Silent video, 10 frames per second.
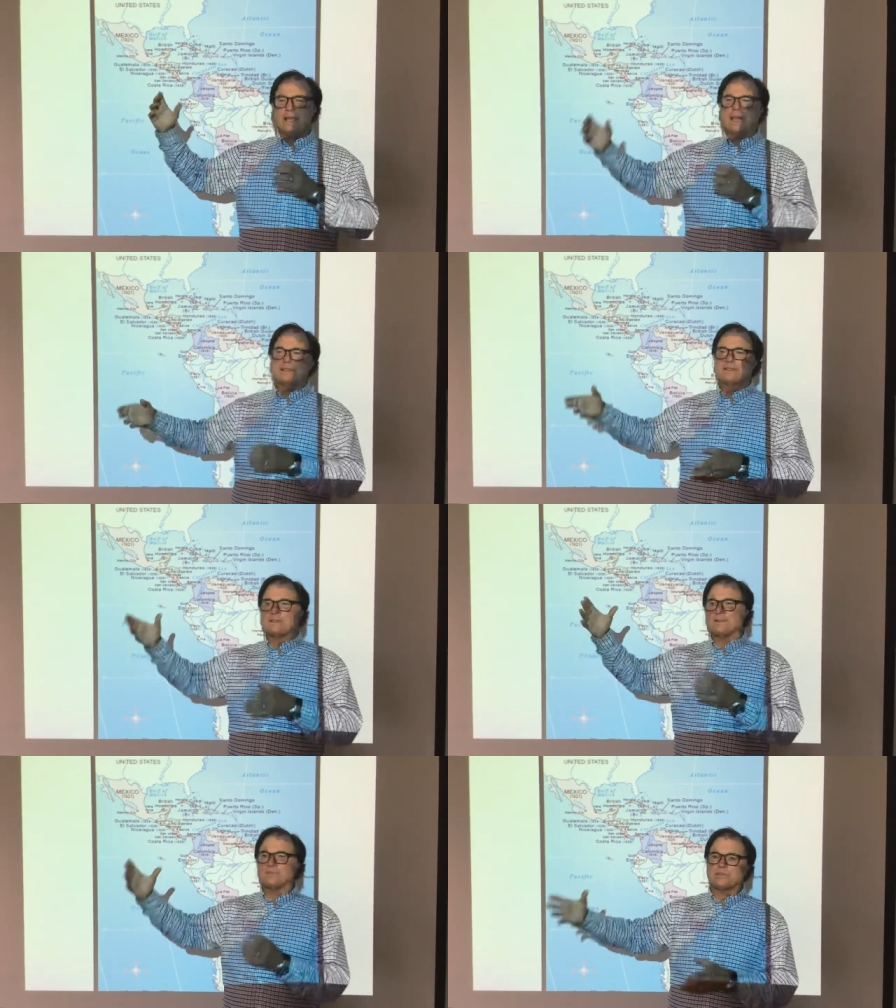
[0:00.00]
and the
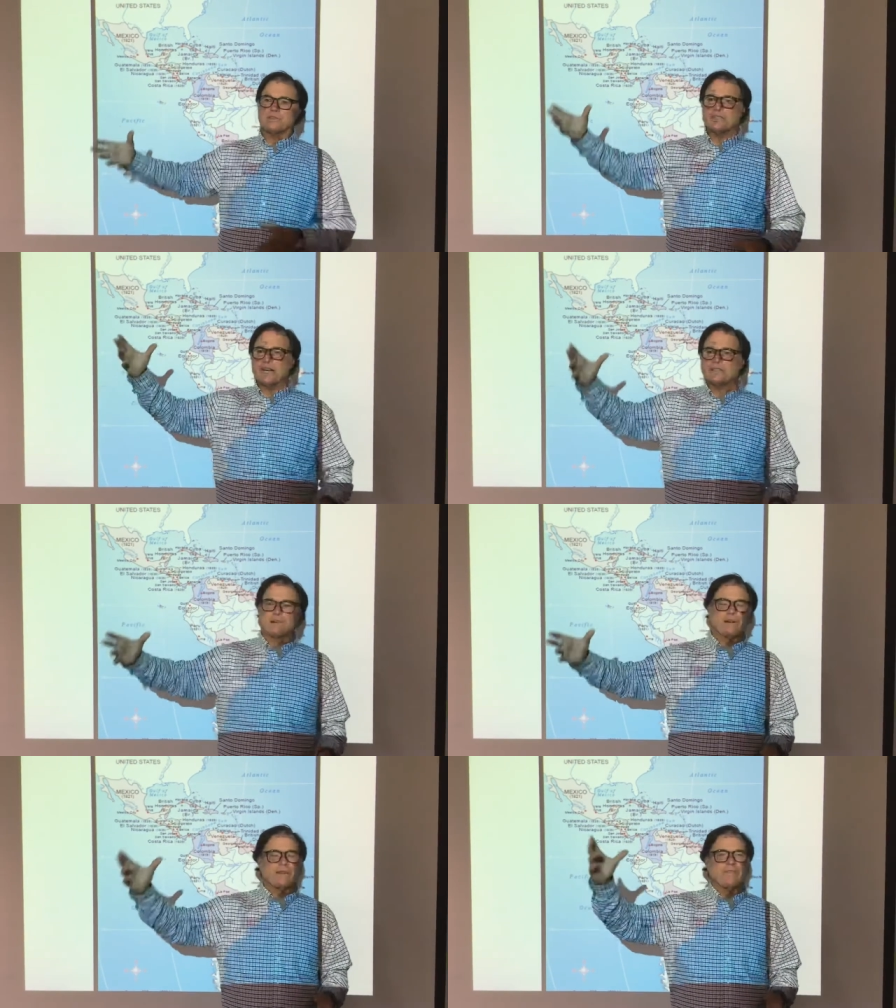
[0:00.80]
sort of
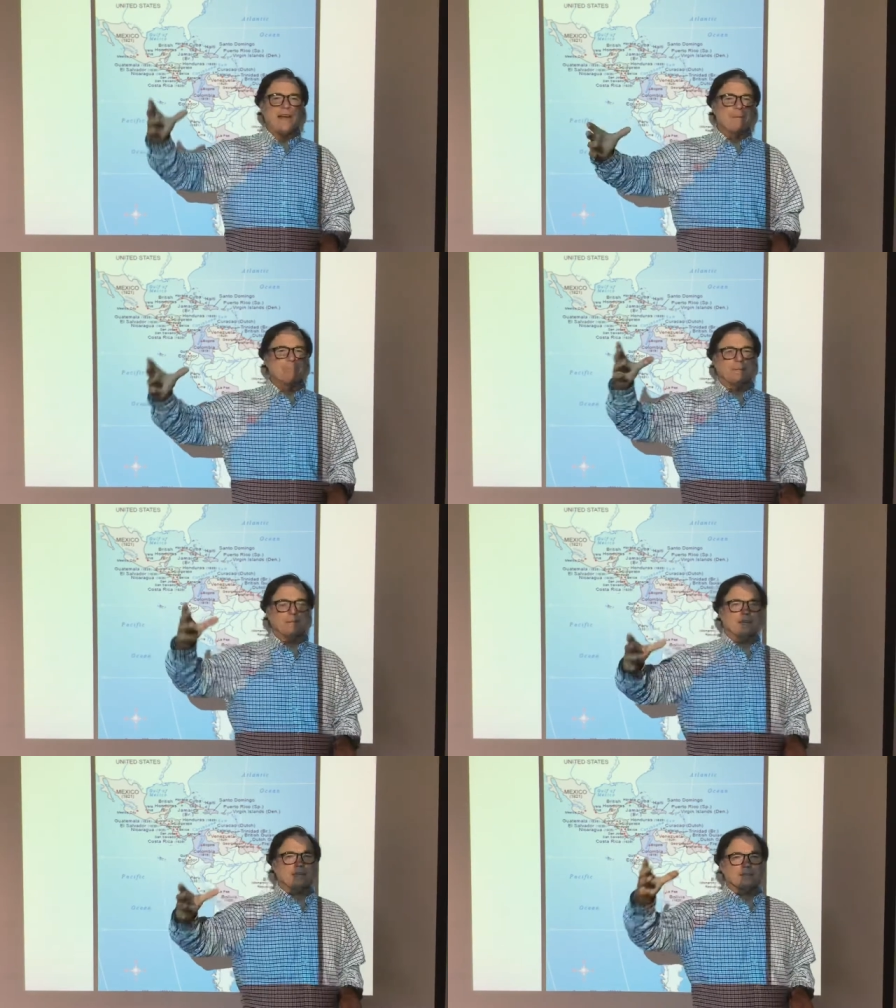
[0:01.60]
trajectory of that
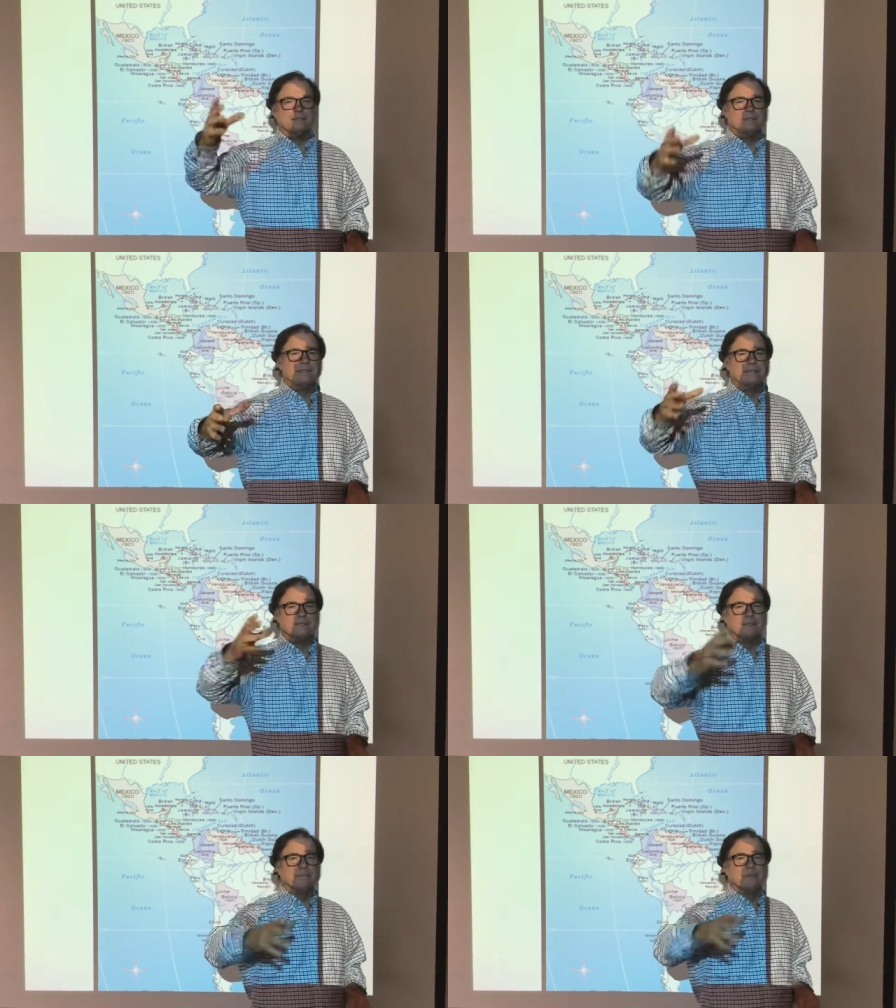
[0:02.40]
political
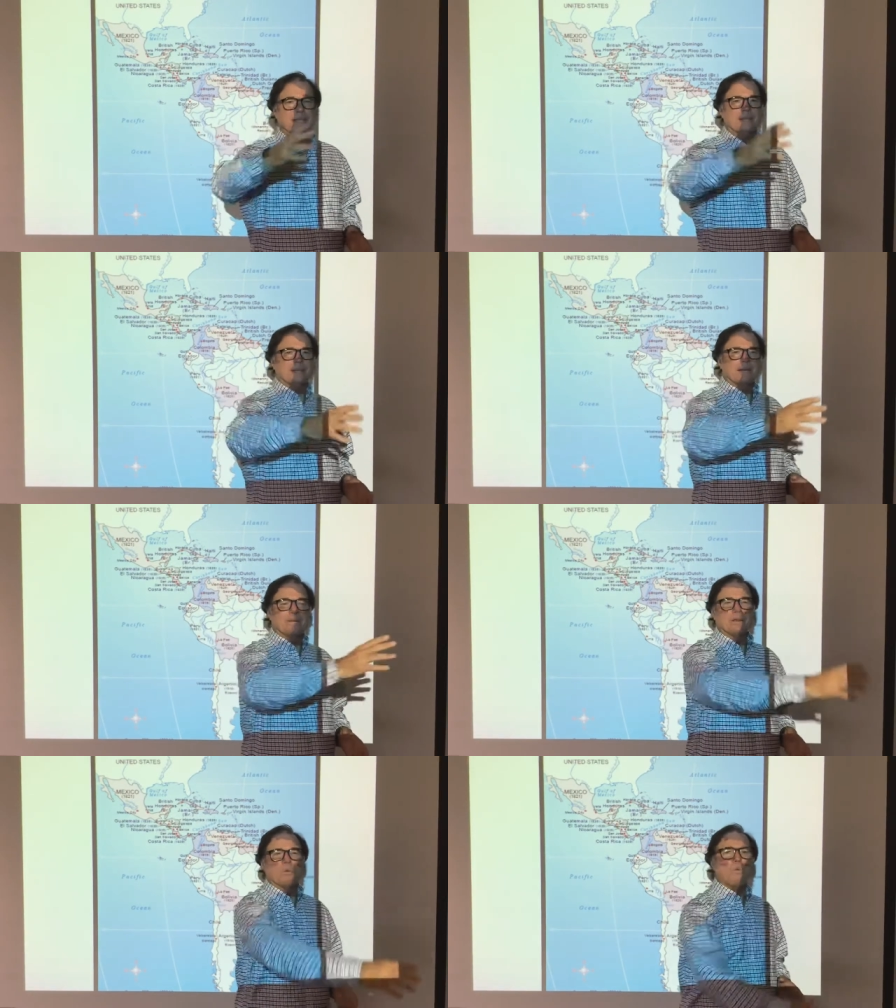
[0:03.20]
system
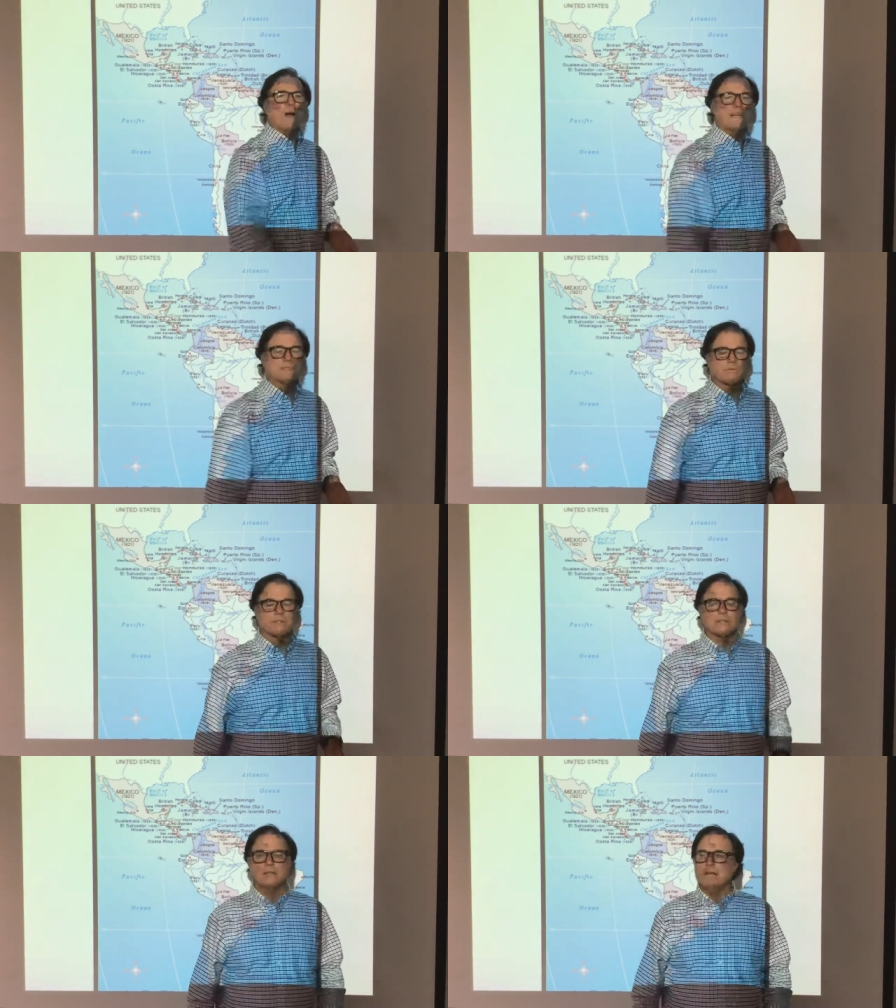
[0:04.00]
coming westward.